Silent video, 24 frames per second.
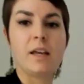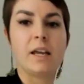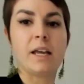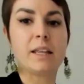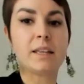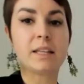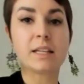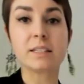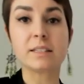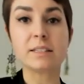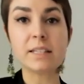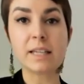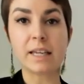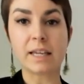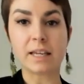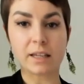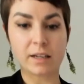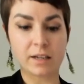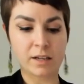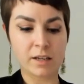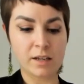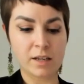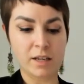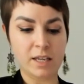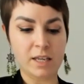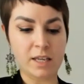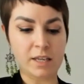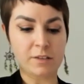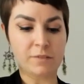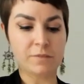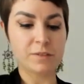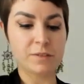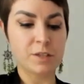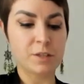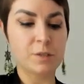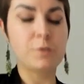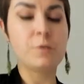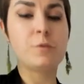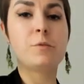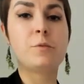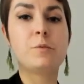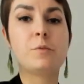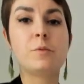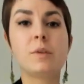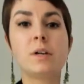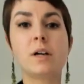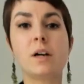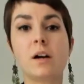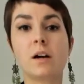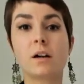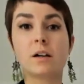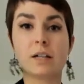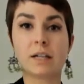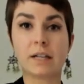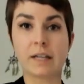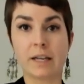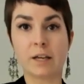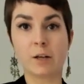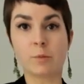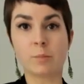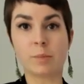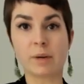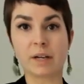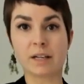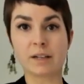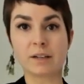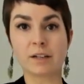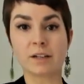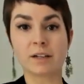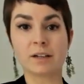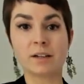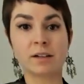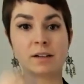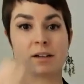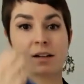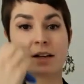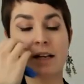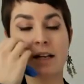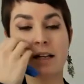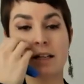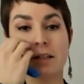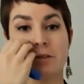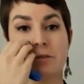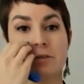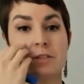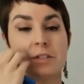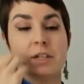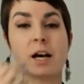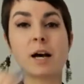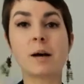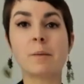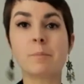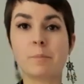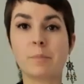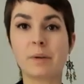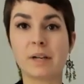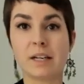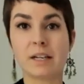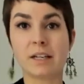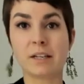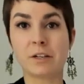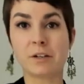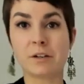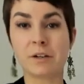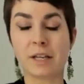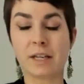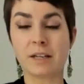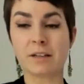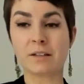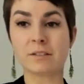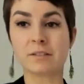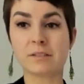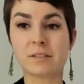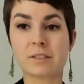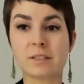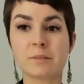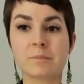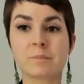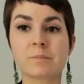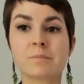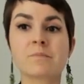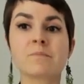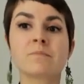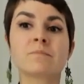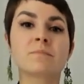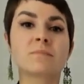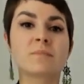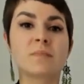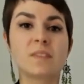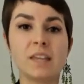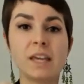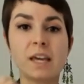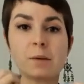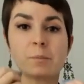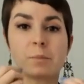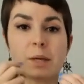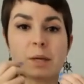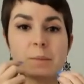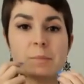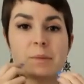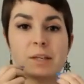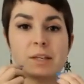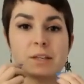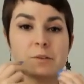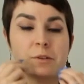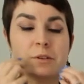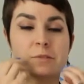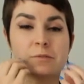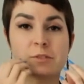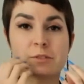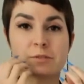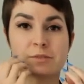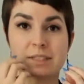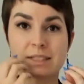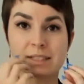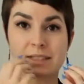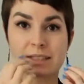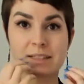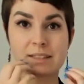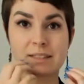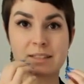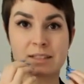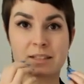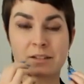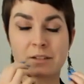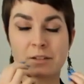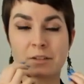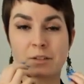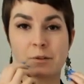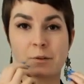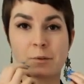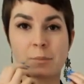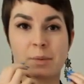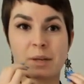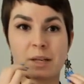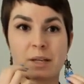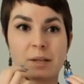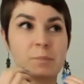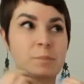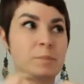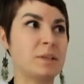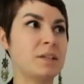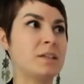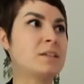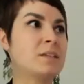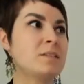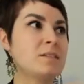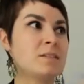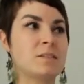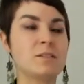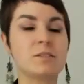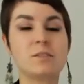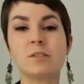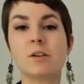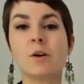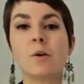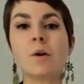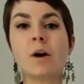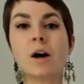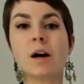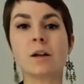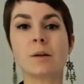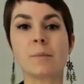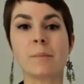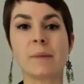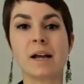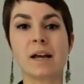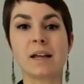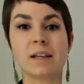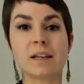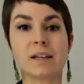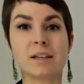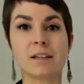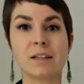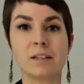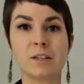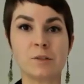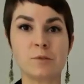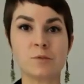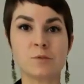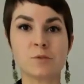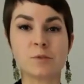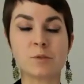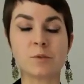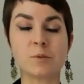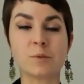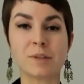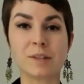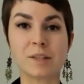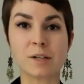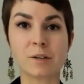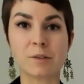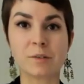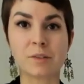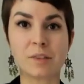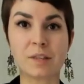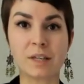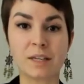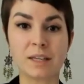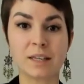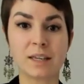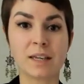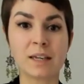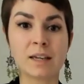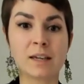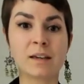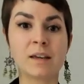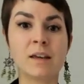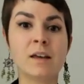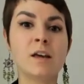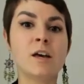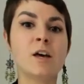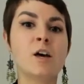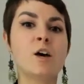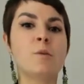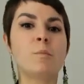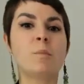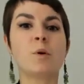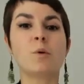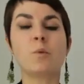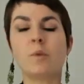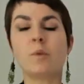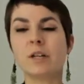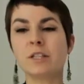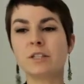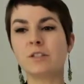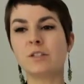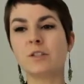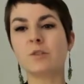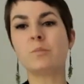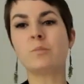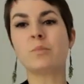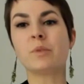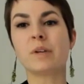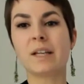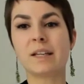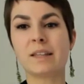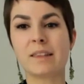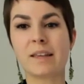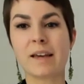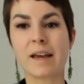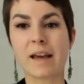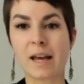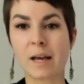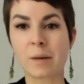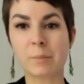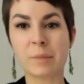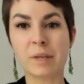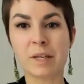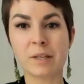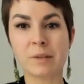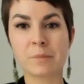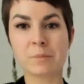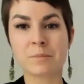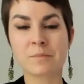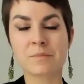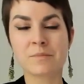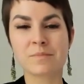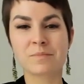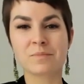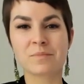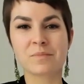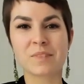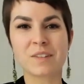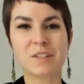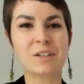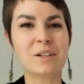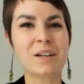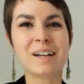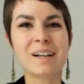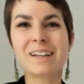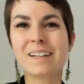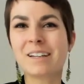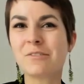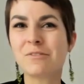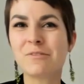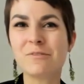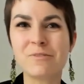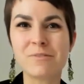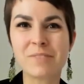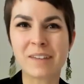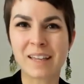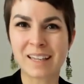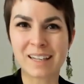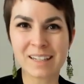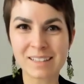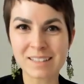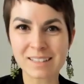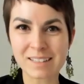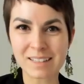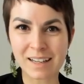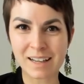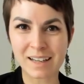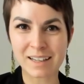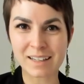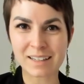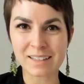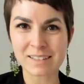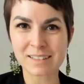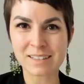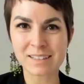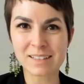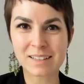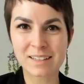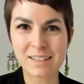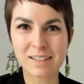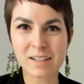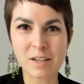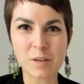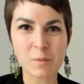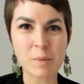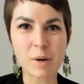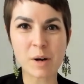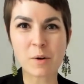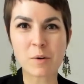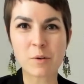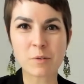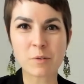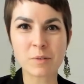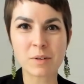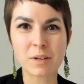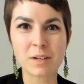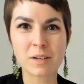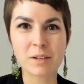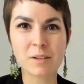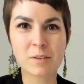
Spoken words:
And that's it. If you are a nail biter and you stop biting your nails, yeah, maybe you have to resist it a little bit because it's so automatic and you do it without thinking. But once you break the habit, you're not going to fantasize about